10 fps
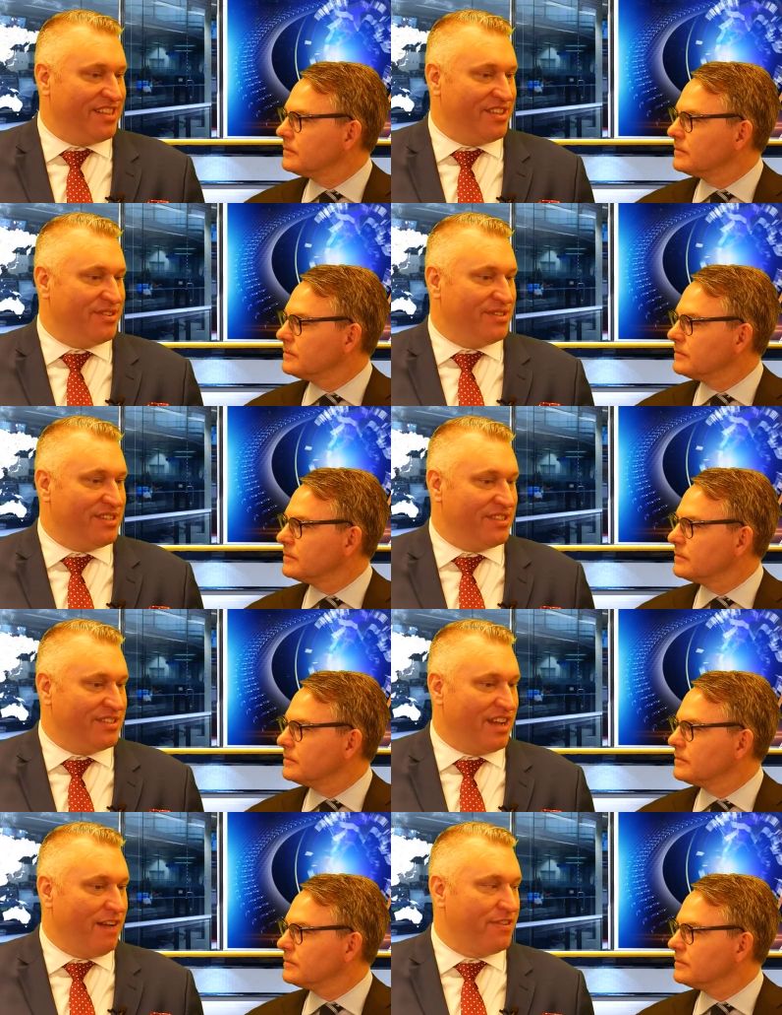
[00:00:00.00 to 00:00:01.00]
Speaker 1: those
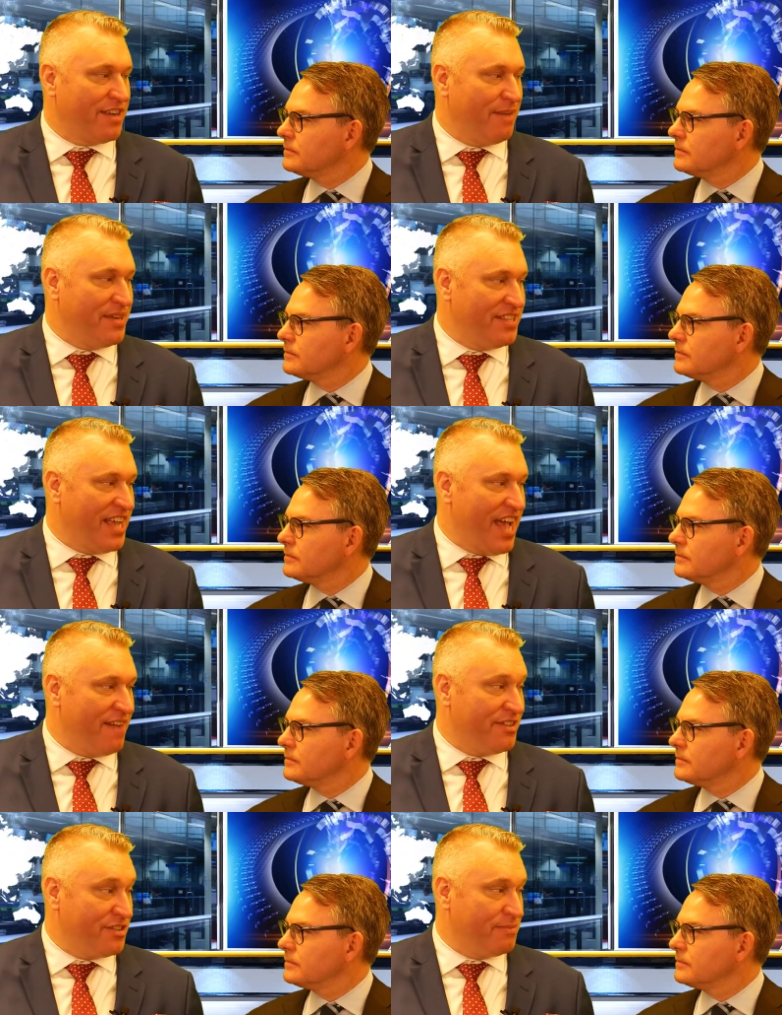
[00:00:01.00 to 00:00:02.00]
software companies
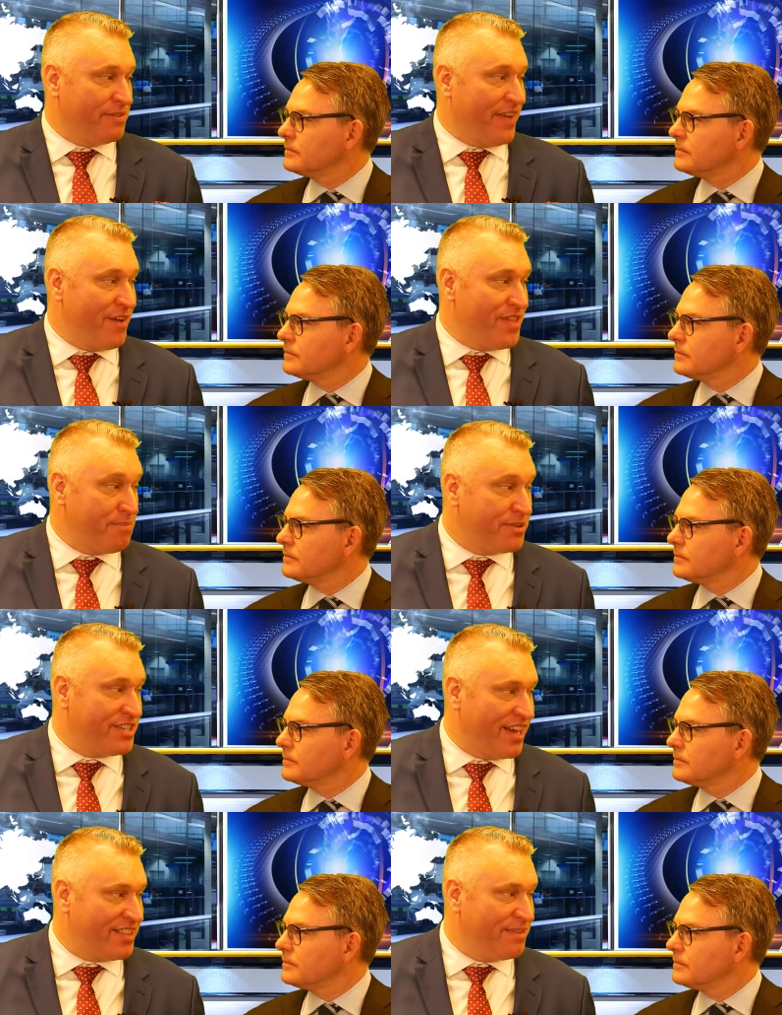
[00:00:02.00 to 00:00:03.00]
have in terms of how they
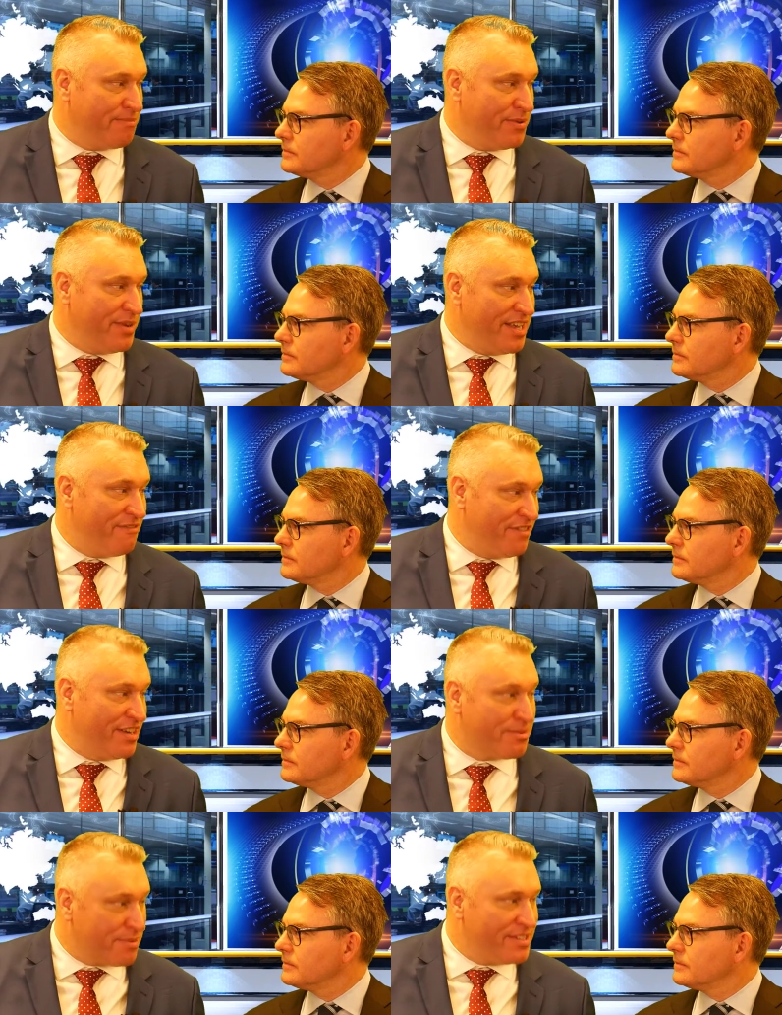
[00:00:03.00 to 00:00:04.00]
protect the employee
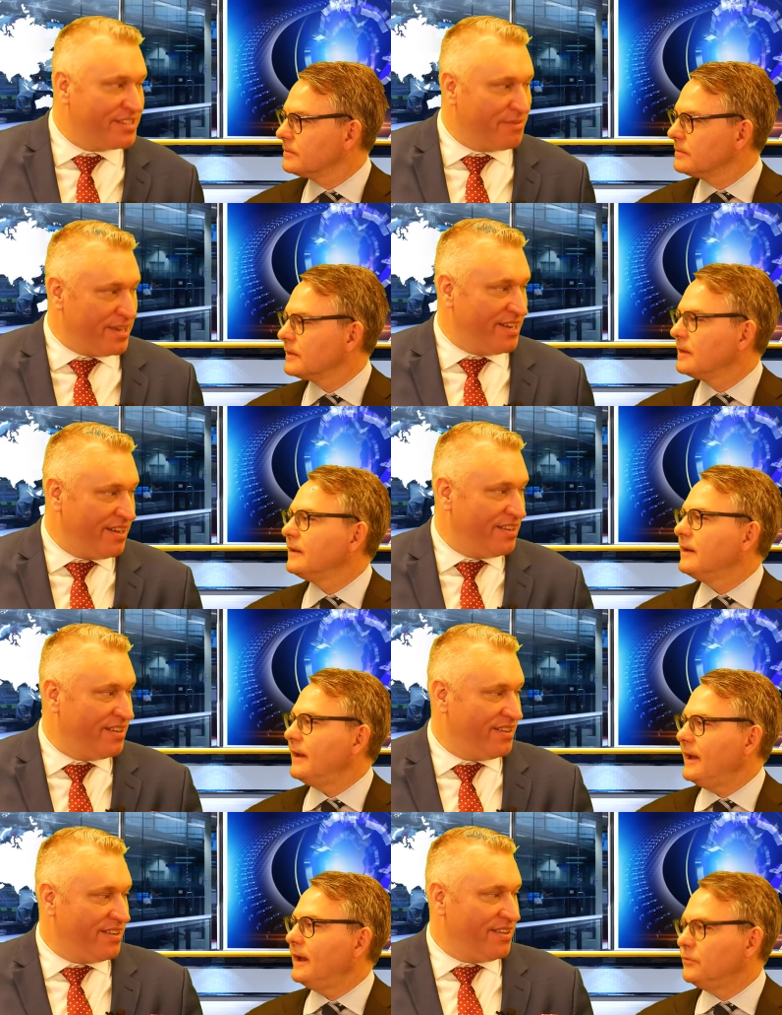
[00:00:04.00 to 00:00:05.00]
fingerprints and whatnot?
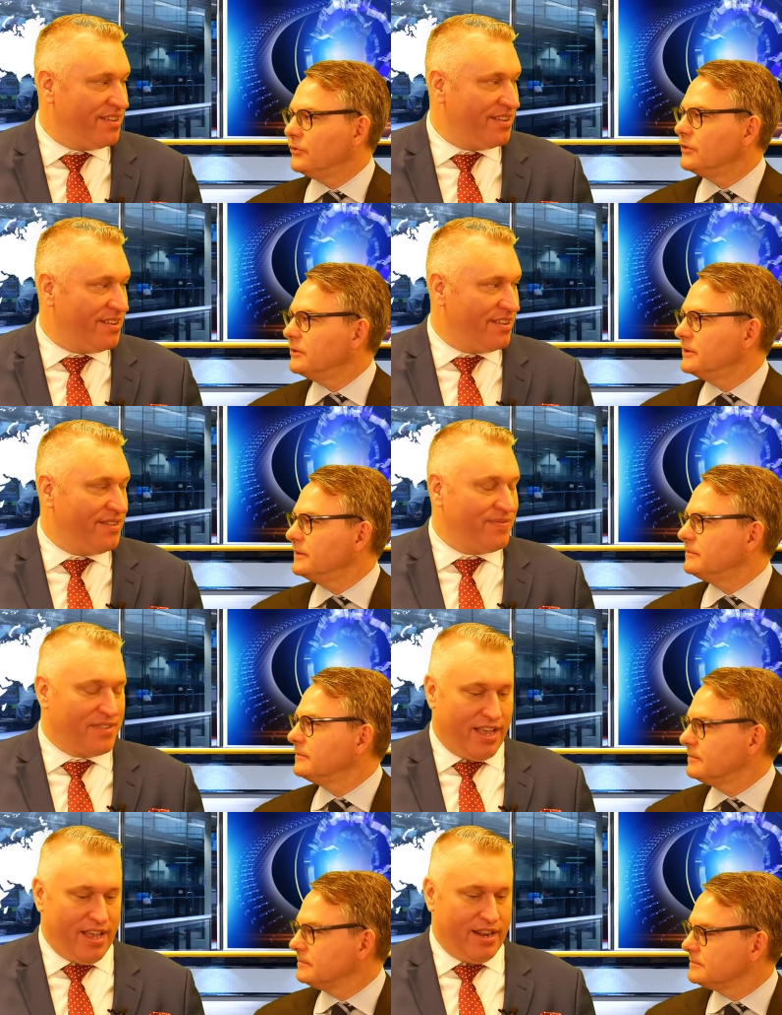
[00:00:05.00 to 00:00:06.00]
Speaker 2: Absolutely.
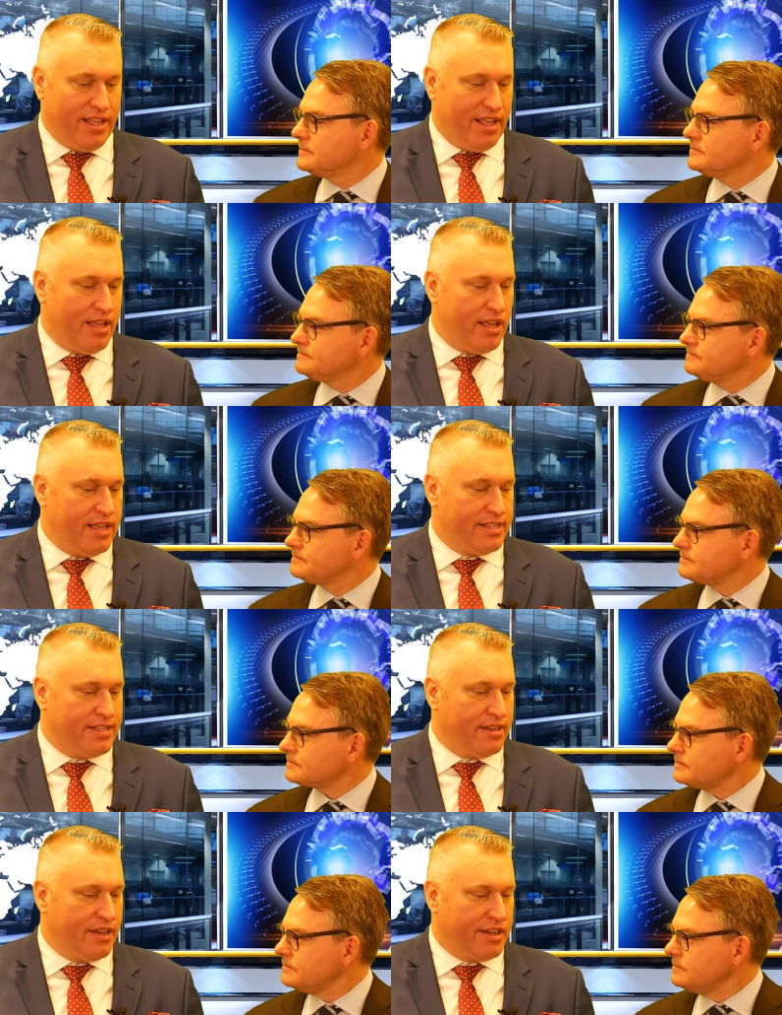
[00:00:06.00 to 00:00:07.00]
Speaker 1: And
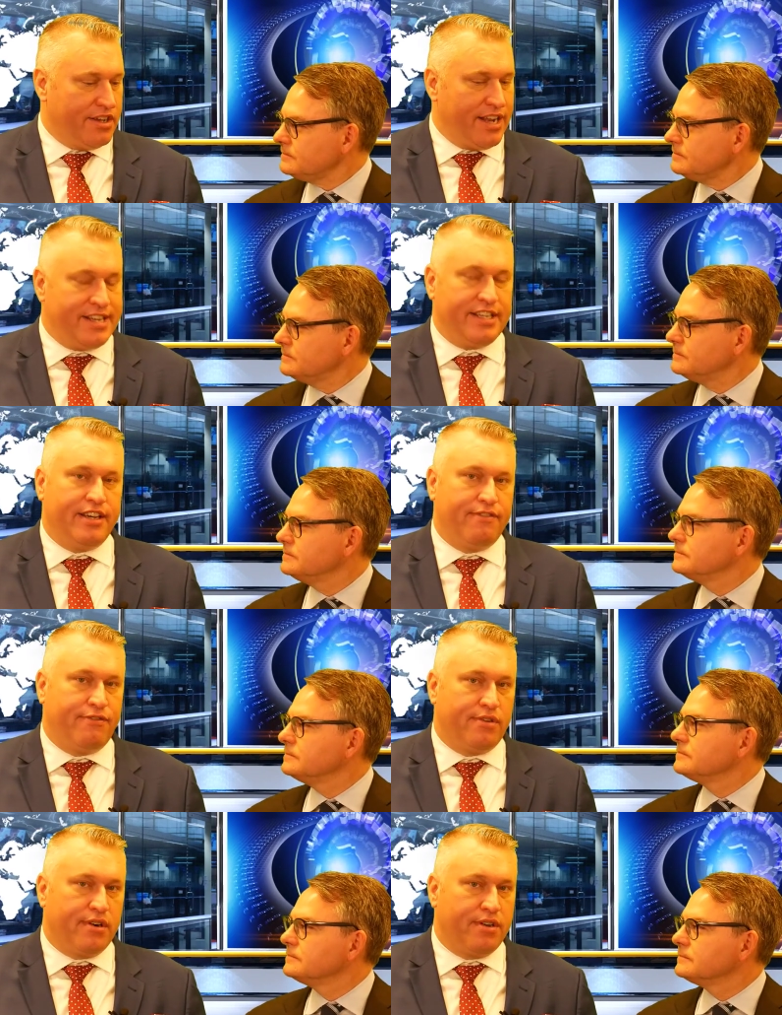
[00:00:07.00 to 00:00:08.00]
is it a good idea
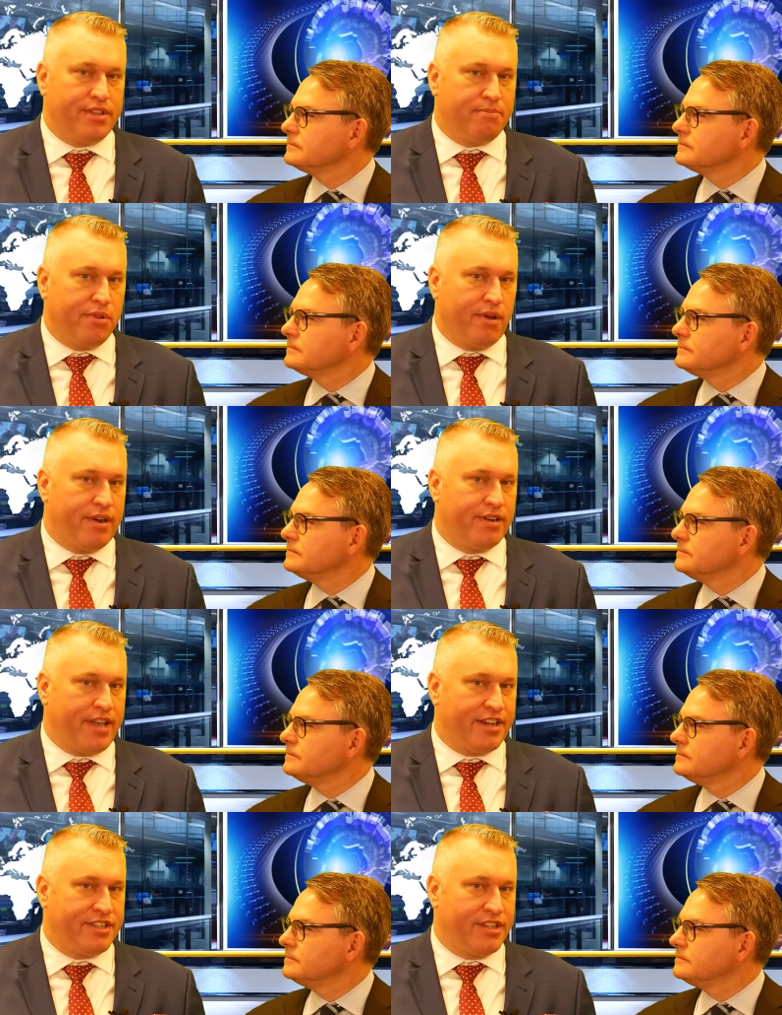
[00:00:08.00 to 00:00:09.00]
for the employer
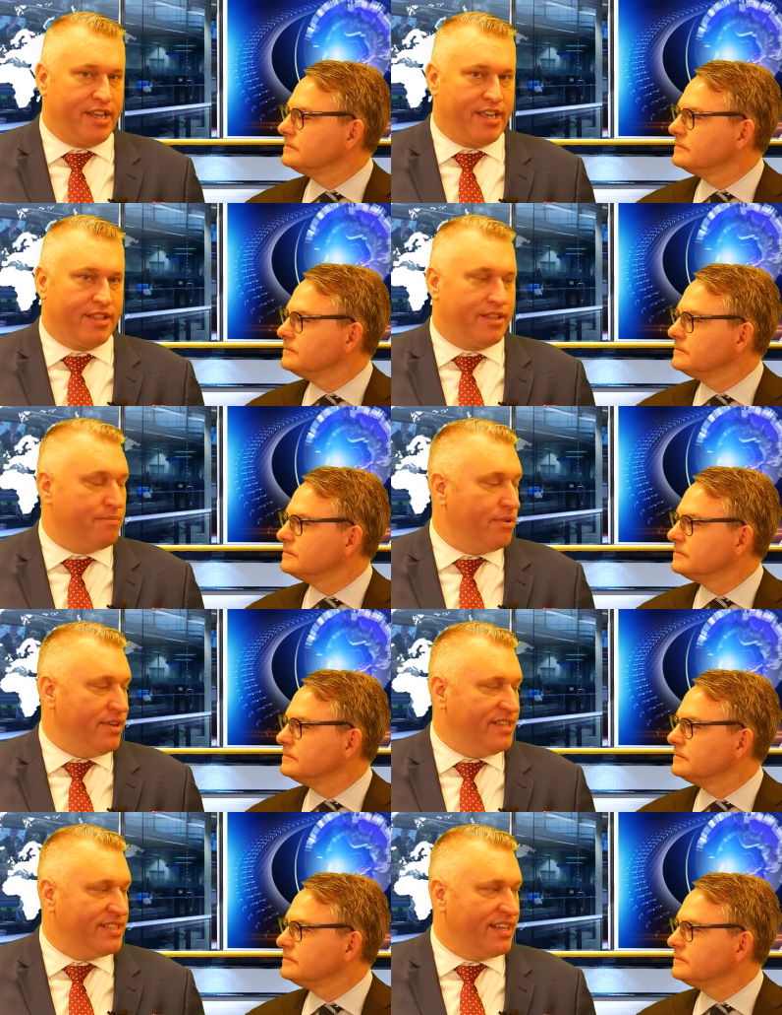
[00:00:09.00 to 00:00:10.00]
to actually get the
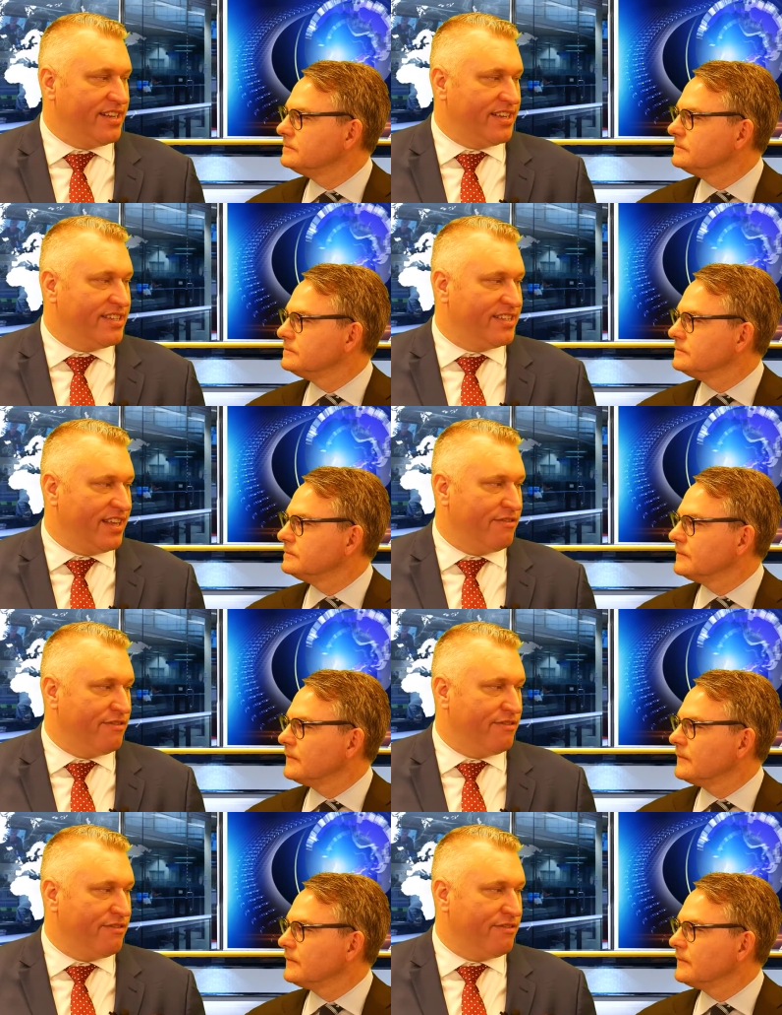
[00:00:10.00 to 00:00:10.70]
employee to sign a consent